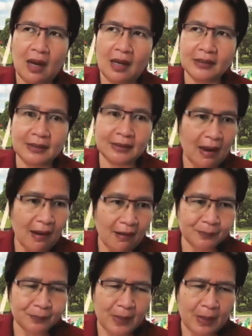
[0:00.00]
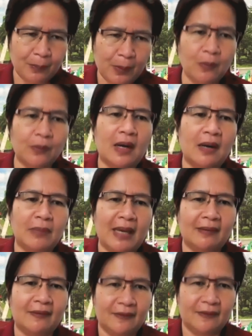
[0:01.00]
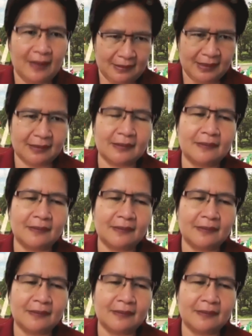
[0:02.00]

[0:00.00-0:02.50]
start a program like this.